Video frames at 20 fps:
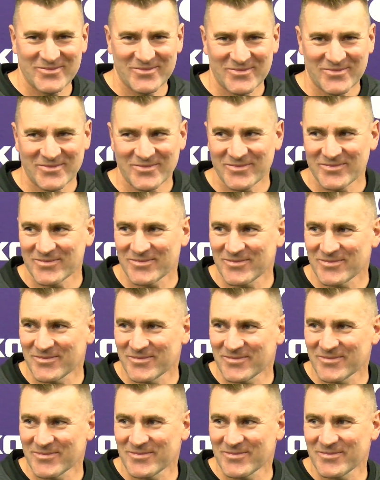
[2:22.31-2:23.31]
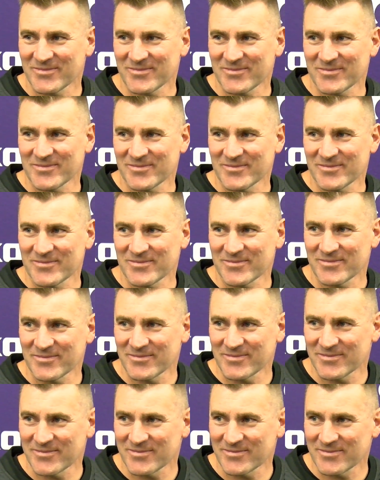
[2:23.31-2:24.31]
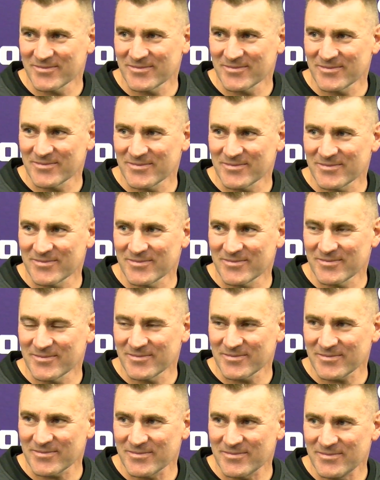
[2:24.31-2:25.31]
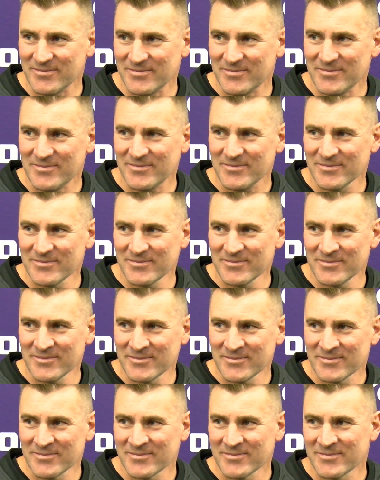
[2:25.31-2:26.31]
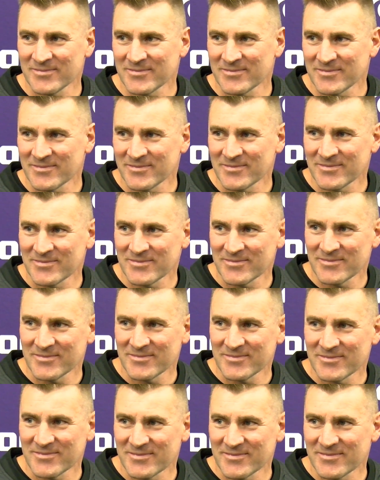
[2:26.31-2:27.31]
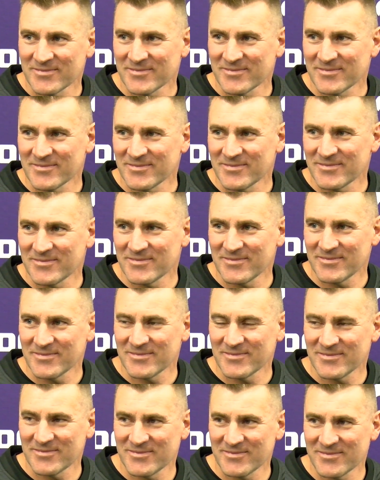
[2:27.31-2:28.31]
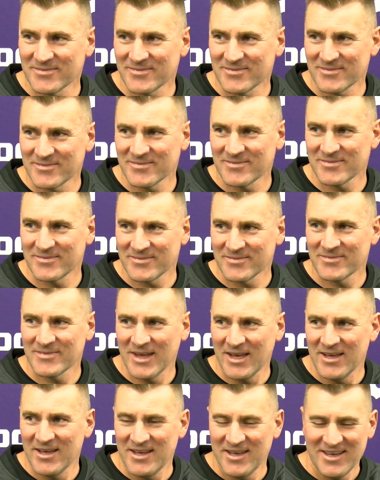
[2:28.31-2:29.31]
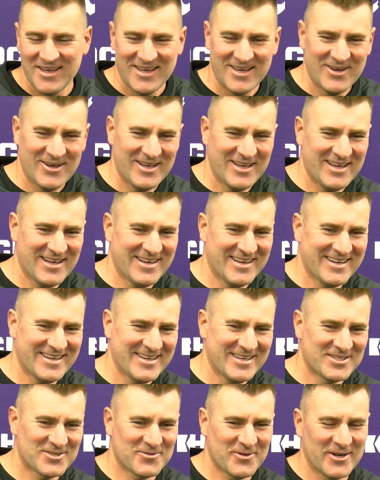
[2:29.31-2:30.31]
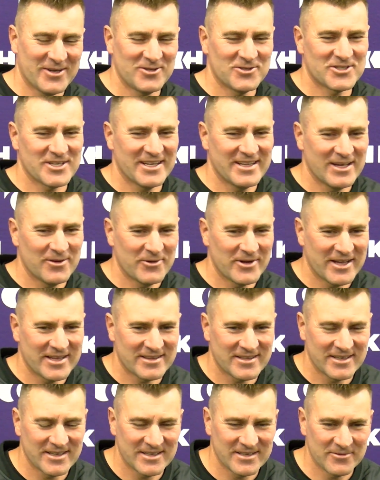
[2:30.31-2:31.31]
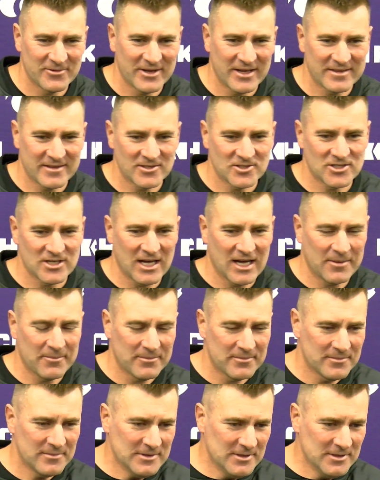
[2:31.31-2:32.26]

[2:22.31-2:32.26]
There's got to be mentality that along with your red zone touchdown percentage defense in, in there. Uh, it's funny you say that. We got the we got the stop